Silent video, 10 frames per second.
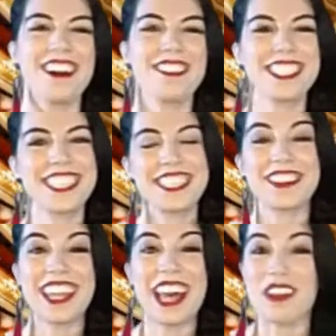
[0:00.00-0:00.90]
did your
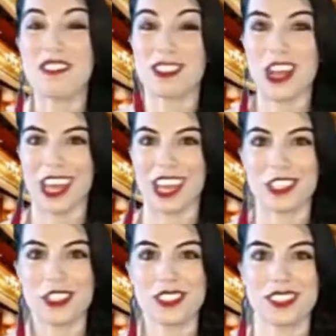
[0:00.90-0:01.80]
life change
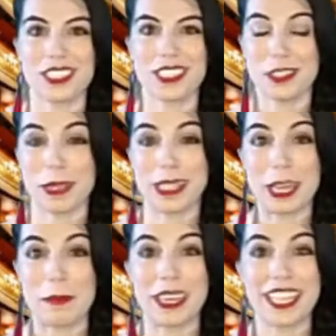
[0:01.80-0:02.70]
since the
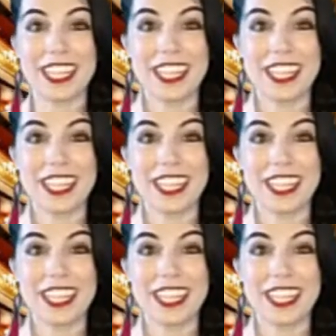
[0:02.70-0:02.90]
pandemic?